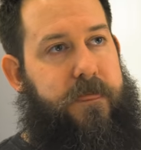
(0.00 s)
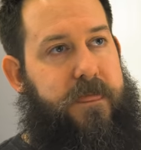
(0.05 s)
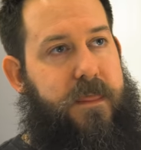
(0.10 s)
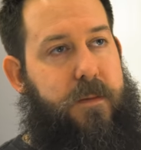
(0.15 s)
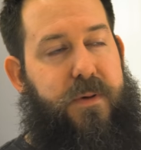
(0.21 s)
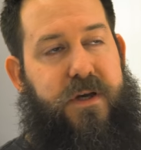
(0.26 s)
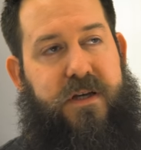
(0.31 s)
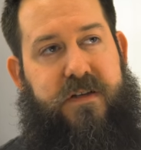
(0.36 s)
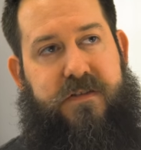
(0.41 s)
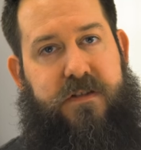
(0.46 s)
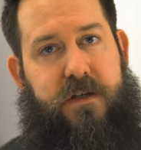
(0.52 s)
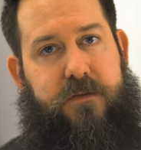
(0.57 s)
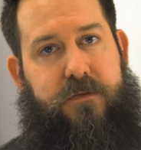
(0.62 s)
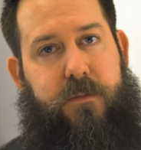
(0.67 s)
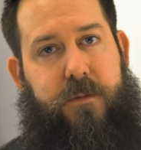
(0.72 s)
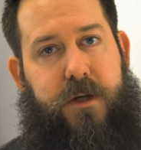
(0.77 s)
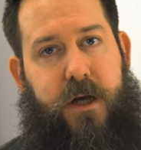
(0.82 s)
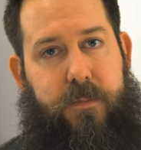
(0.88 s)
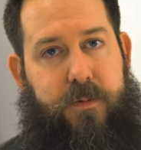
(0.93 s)
The biggest stuff
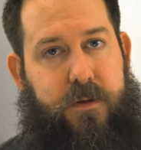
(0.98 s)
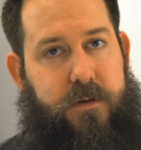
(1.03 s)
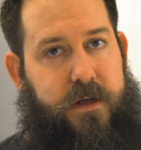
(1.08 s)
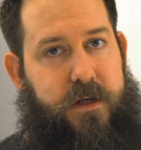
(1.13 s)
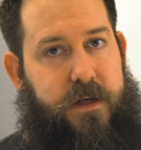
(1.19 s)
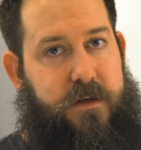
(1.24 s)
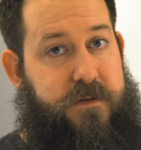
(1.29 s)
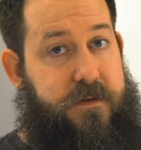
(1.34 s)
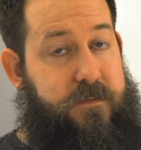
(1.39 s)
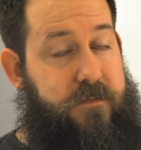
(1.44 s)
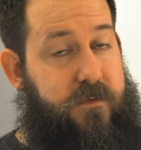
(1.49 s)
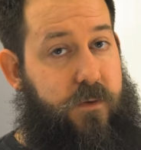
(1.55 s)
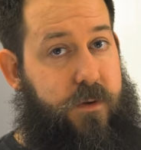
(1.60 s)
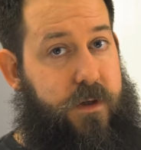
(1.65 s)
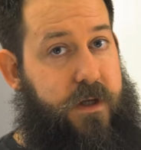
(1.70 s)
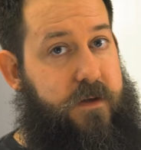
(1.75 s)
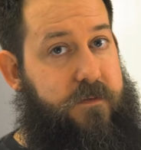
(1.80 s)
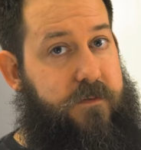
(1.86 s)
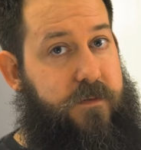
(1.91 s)
I'm copying right now is some
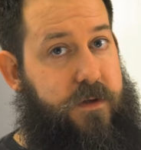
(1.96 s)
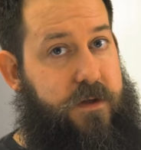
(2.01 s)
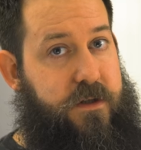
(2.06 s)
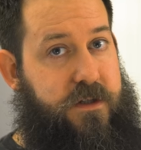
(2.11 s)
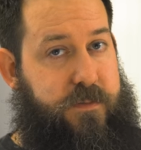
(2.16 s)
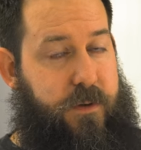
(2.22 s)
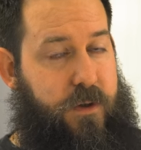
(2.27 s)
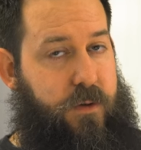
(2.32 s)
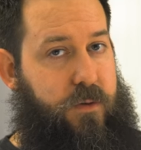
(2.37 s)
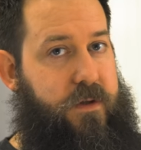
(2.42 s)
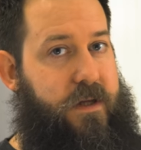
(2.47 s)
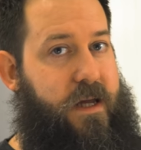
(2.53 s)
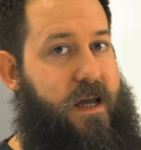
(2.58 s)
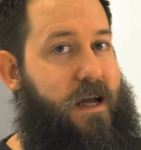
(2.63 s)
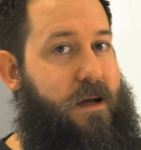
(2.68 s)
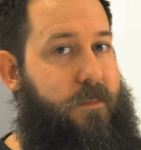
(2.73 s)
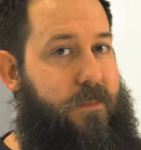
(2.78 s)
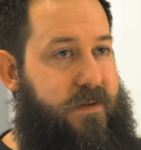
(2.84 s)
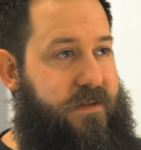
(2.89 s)
4K footage, but it only
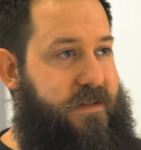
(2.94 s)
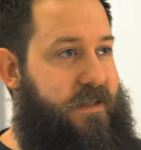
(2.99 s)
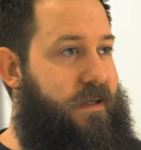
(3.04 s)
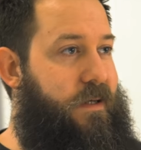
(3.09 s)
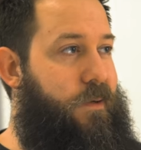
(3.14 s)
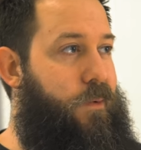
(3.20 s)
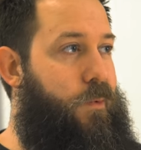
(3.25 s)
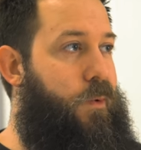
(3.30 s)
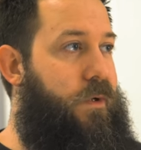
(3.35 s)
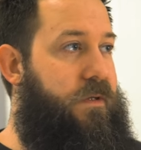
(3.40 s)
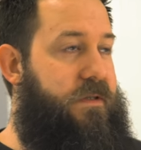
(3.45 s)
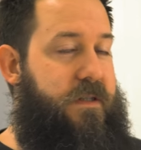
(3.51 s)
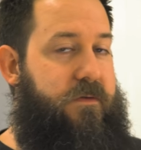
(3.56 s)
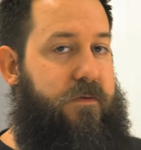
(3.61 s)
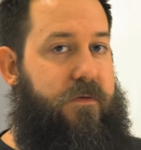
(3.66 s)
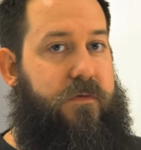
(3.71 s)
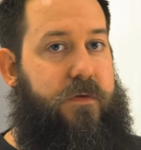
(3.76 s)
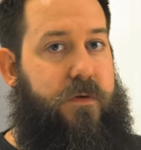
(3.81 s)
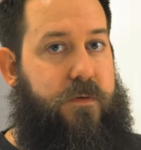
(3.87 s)
happens like once
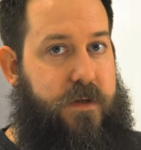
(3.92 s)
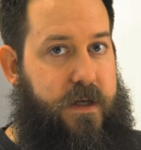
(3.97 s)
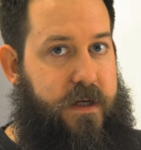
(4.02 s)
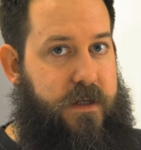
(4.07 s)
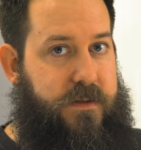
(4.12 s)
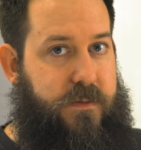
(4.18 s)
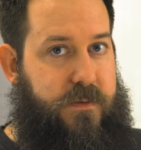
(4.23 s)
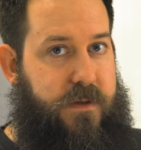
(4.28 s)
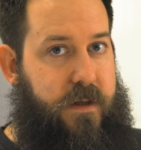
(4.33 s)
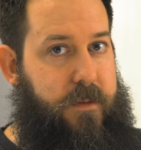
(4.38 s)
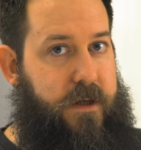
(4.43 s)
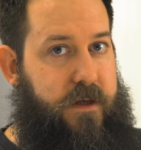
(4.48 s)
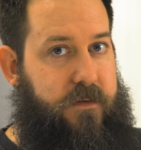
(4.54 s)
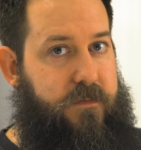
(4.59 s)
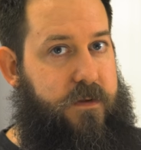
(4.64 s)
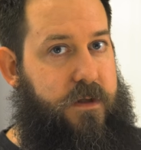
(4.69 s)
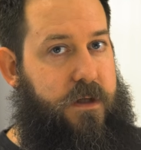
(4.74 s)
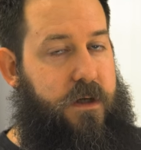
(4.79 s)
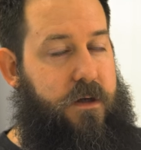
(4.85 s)
every few days when I make a
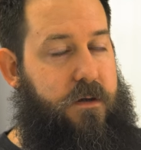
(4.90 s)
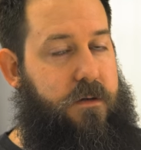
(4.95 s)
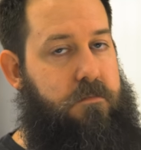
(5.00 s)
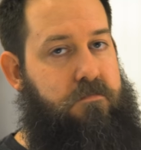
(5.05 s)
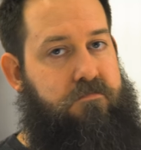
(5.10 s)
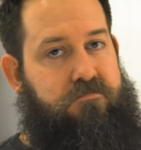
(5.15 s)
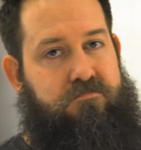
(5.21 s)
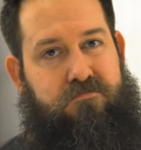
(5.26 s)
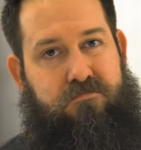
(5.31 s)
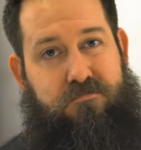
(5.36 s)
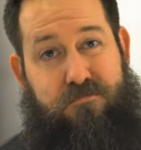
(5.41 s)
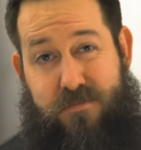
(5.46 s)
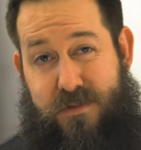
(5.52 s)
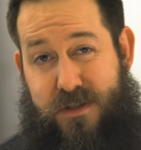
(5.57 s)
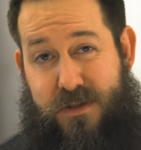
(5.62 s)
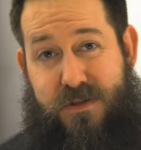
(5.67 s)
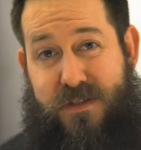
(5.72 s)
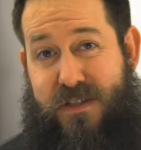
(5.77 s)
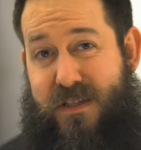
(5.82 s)
video.
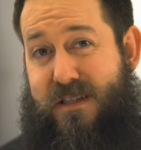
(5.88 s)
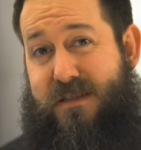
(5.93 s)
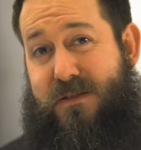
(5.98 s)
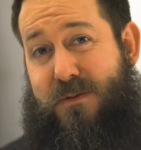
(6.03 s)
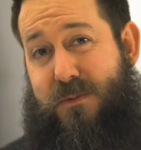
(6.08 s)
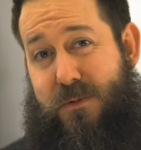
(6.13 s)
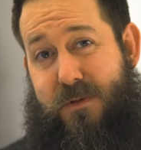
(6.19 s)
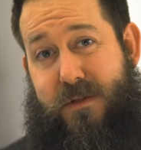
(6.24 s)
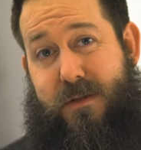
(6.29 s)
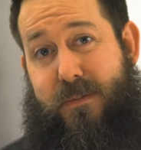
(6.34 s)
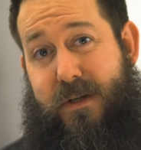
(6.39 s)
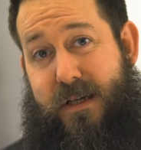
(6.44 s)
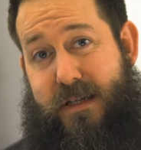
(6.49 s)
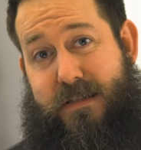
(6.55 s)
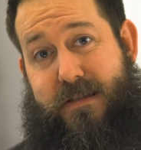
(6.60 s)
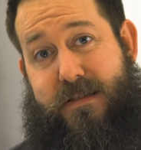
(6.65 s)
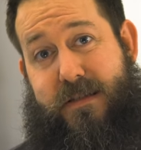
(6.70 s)
So it doesn't really make